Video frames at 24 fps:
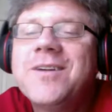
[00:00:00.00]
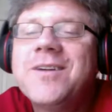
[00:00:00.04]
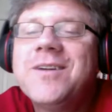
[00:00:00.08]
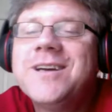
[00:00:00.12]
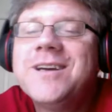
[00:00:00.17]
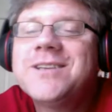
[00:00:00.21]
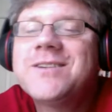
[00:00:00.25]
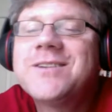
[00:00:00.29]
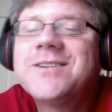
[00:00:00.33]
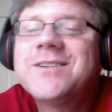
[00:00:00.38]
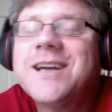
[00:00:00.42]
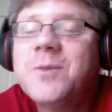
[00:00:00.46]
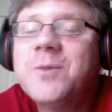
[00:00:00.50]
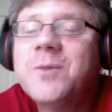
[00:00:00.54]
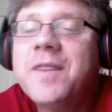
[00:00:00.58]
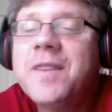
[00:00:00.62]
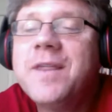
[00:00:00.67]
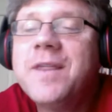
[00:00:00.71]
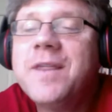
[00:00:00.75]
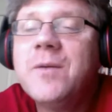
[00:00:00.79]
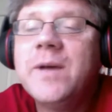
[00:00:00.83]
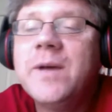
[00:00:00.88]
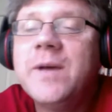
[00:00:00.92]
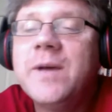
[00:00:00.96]
writes, one
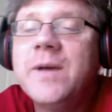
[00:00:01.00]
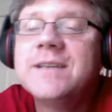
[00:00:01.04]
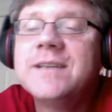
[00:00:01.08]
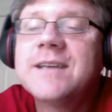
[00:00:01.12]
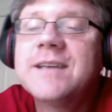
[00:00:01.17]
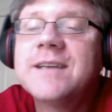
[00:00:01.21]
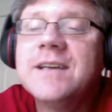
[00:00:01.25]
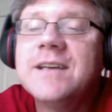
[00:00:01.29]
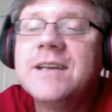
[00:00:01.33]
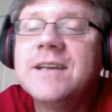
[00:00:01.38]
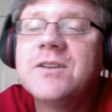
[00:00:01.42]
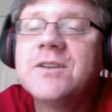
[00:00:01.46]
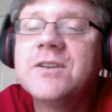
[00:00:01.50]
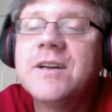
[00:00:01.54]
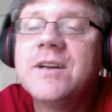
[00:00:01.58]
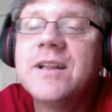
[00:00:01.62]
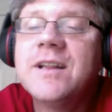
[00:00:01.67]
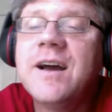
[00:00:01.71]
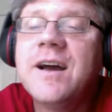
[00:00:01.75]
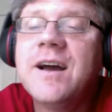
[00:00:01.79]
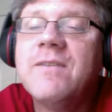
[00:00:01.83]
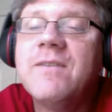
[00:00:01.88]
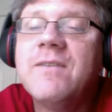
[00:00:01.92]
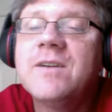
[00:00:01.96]
thing we discussed during the
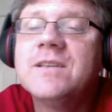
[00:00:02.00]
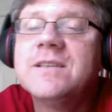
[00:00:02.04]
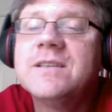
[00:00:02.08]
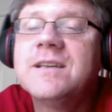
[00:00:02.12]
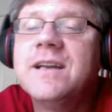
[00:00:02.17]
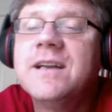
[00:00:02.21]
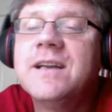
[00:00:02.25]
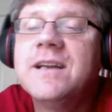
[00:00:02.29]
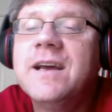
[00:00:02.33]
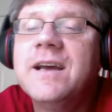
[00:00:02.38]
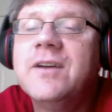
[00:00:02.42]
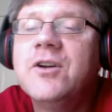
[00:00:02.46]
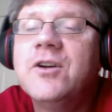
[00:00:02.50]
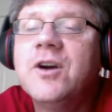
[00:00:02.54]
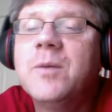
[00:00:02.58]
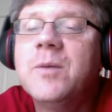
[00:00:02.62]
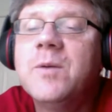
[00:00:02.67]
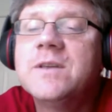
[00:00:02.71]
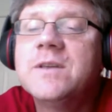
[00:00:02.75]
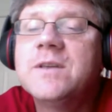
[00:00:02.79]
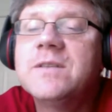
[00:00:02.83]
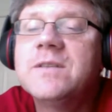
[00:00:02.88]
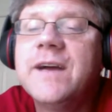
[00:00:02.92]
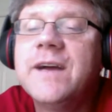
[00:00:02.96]
conference in Europe
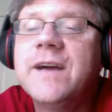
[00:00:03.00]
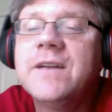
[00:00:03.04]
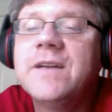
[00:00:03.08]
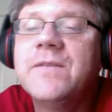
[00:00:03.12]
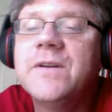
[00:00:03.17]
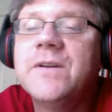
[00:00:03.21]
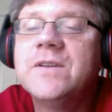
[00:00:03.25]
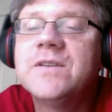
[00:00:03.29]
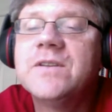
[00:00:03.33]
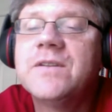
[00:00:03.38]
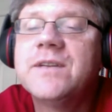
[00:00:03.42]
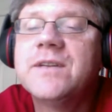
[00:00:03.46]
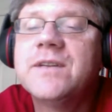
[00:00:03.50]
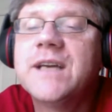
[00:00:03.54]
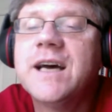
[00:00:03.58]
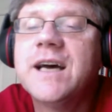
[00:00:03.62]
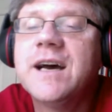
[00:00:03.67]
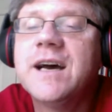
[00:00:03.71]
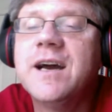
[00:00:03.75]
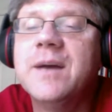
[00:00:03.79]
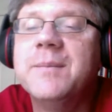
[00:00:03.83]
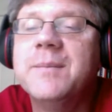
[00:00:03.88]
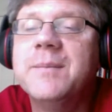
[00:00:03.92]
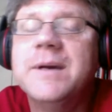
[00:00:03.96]
was effective use of
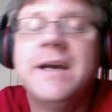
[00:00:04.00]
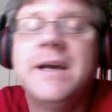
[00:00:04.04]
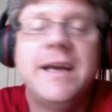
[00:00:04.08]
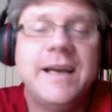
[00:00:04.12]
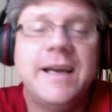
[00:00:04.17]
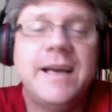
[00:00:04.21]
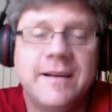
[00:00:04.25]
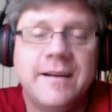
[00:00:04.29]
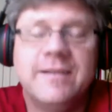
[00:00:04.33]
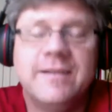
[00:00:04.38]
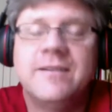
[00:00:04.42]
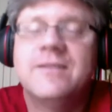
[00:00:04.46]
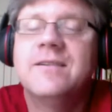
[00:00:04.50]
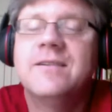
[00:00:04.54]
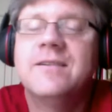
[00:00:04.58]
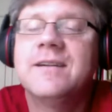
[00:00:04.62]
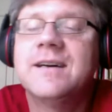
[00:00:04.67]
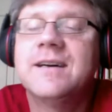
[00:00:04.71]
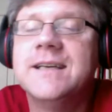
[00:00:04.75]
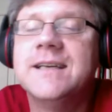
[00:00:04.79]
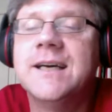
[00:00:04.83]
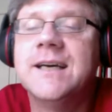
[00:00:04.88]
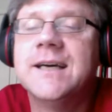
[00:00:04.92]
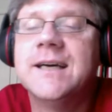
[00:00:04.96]
time. Hey, good
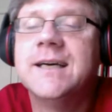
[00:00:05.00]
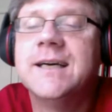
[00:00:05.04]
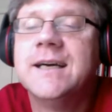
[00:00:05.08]
on you.